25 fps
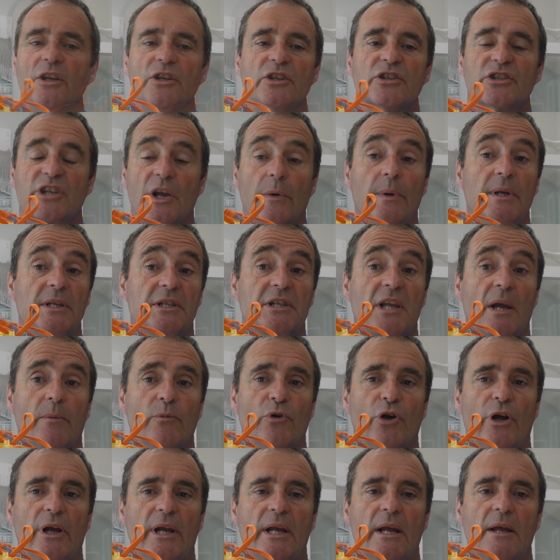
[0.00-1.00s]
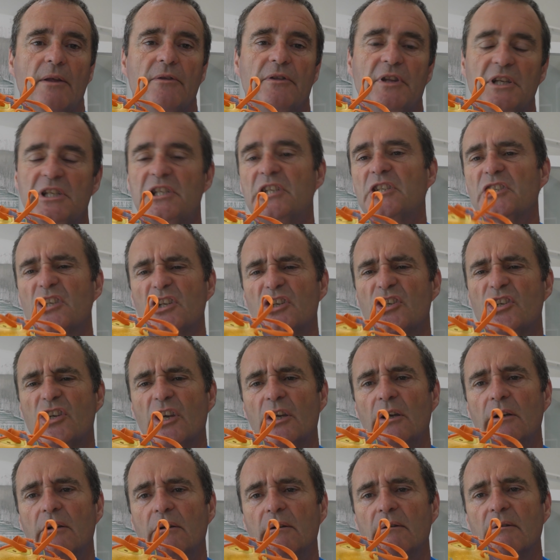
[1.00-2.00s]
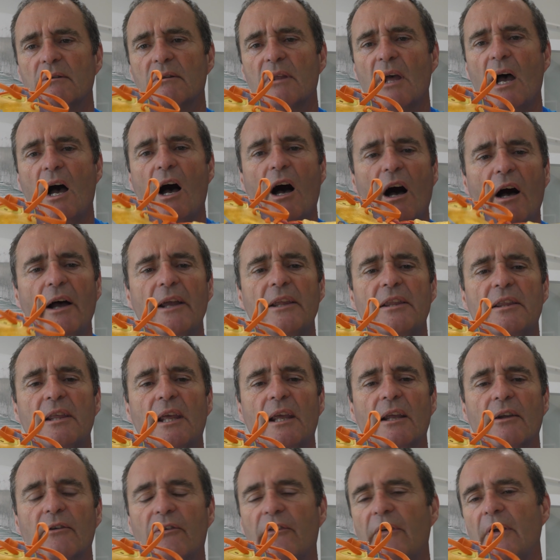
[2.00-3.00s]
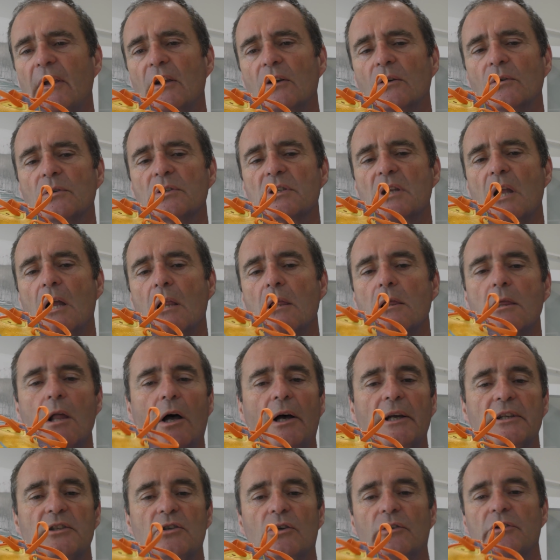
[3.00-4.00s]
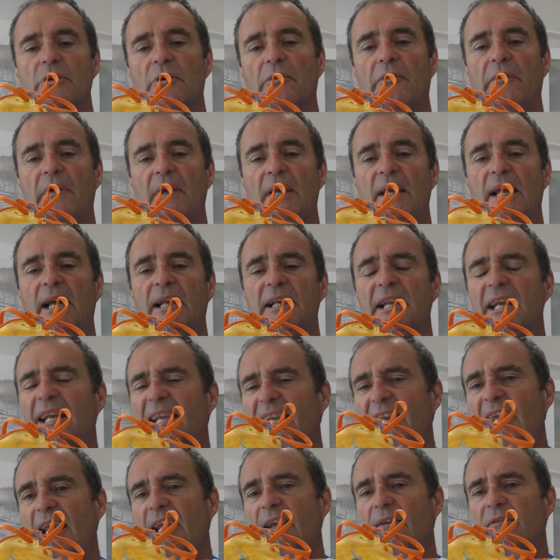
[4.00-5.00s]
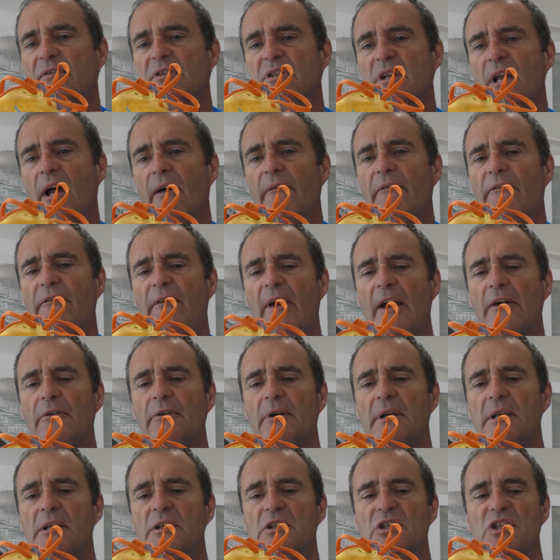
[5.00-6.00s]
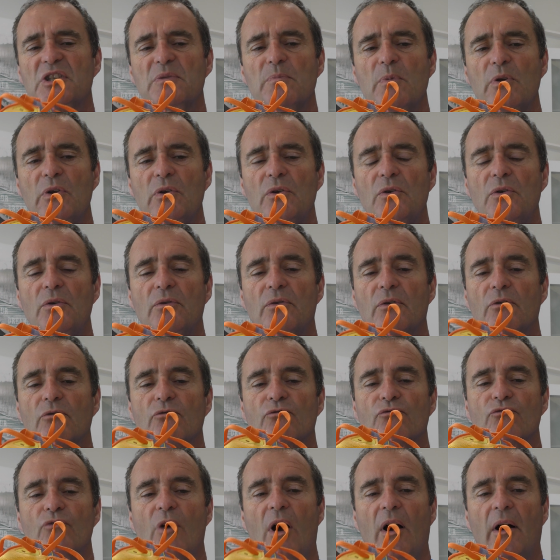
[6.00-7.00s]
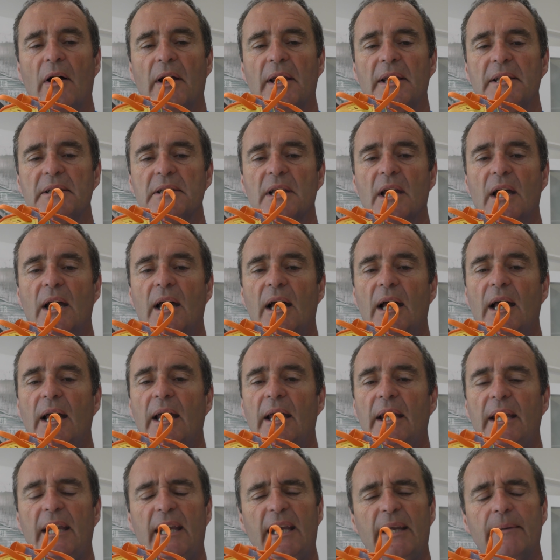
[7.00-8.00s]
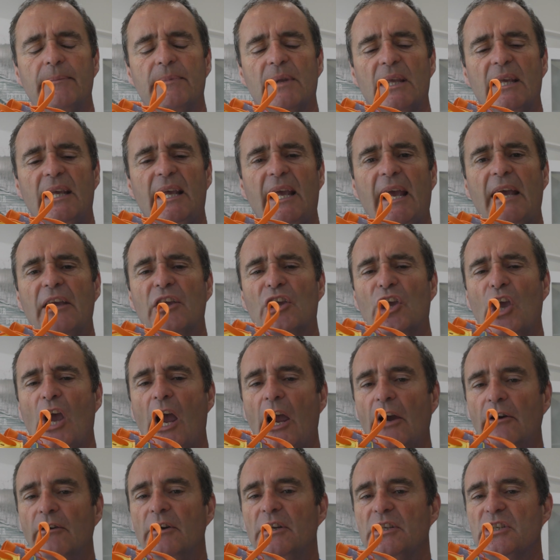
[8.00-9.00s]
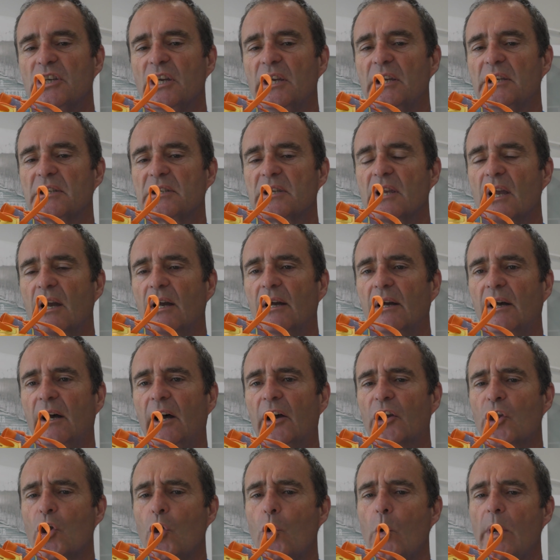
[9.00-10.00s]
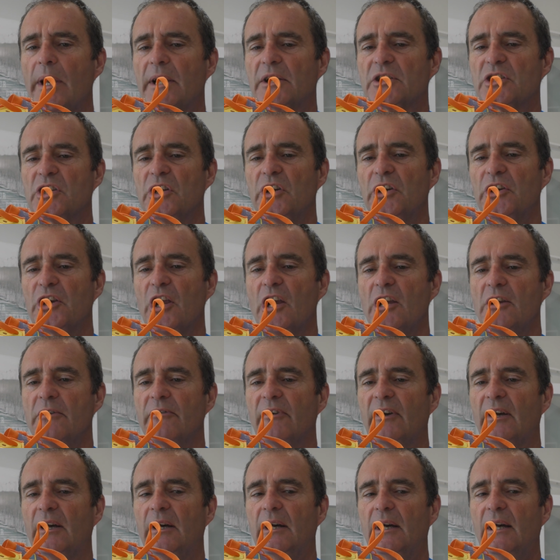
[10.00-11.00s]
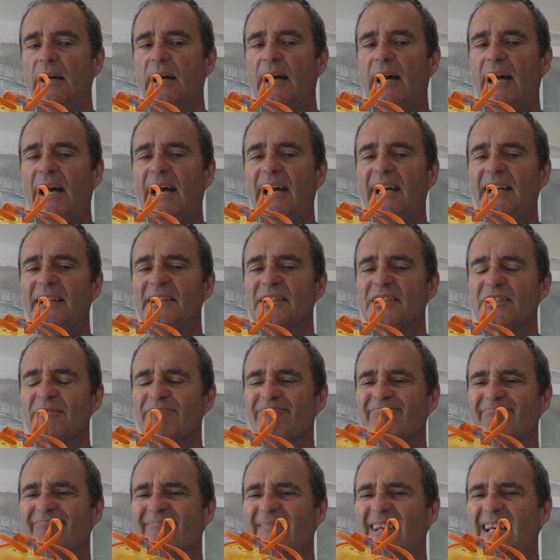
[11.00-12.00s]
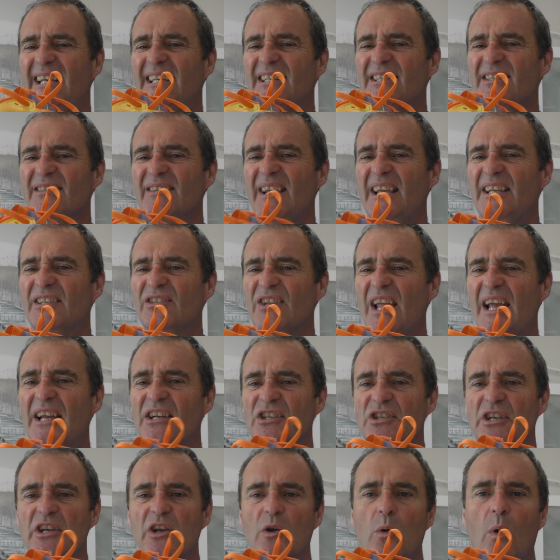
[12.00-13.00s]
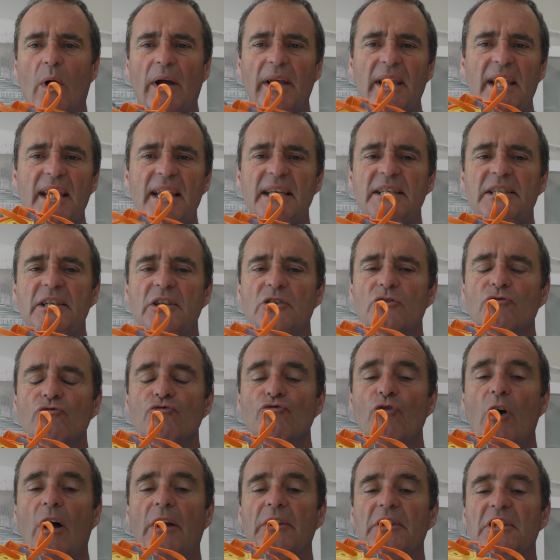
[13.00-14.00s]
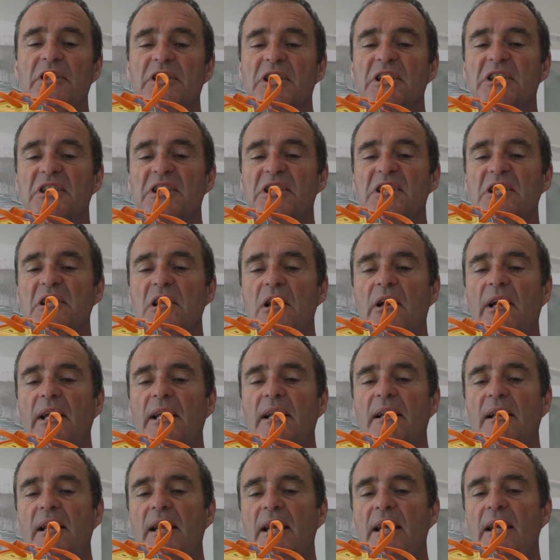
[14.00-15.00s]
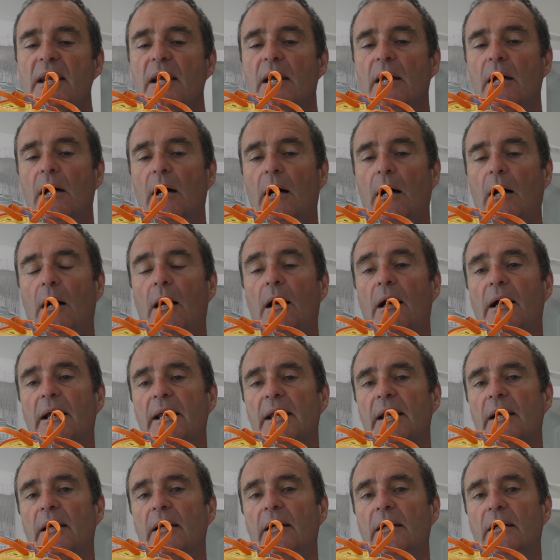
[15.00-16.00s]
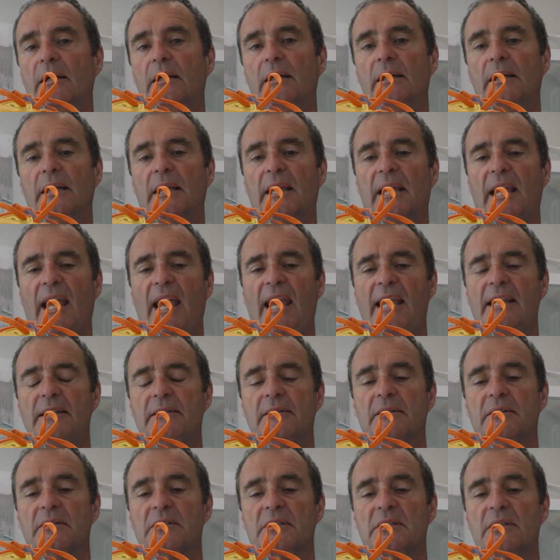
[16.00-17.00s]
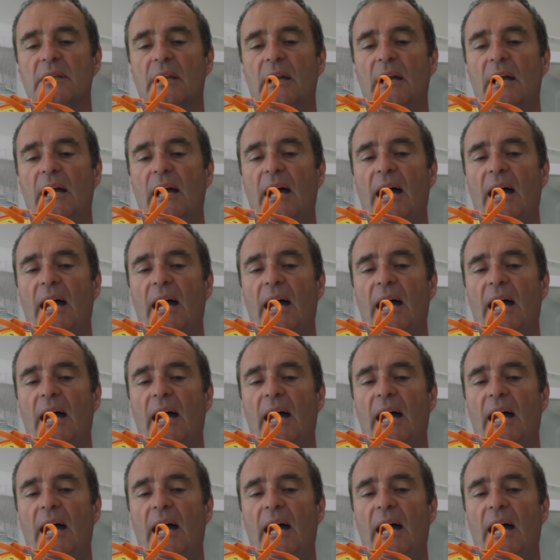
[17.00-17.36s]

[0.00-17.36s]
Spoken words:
So in summary, this is a shoe that I think feels light on your feet, and it gives a very smooth ride. It encourages a quick turnover, and it's actually quite easy to run at a slightly higher cadence.